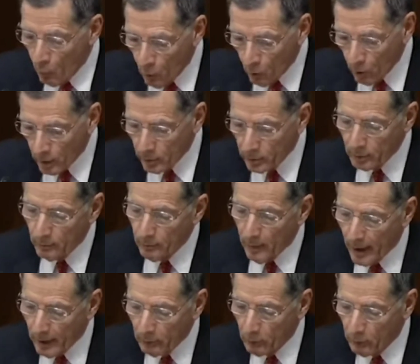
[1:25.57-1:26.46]
award to
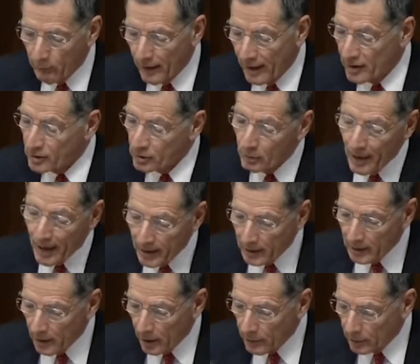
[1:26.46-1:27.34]
Microvast or
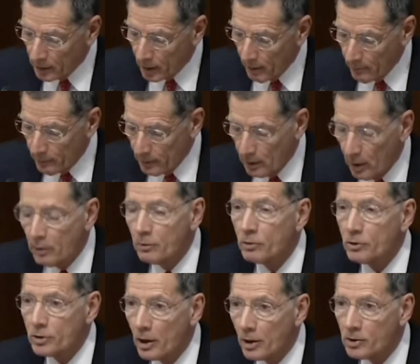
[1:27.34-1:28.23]
any other company
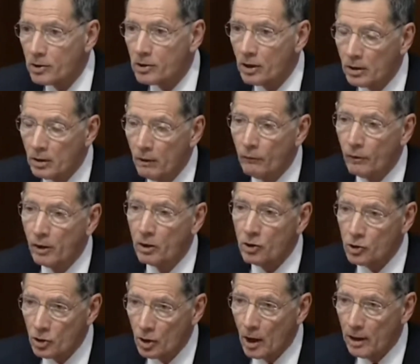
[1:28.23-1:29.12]
under such
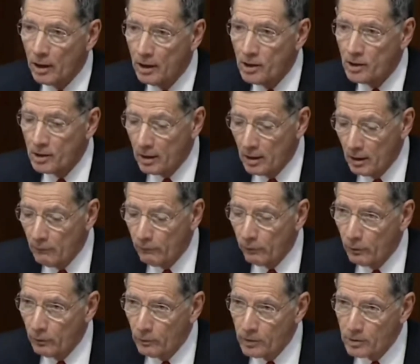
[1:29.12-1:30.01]
significant Chinese
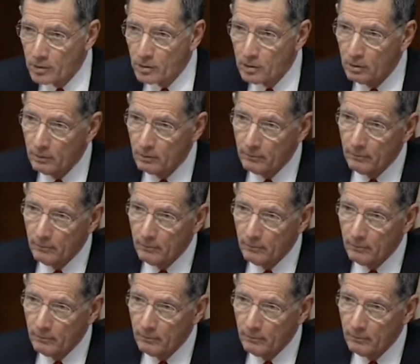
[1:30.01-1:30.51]
influence?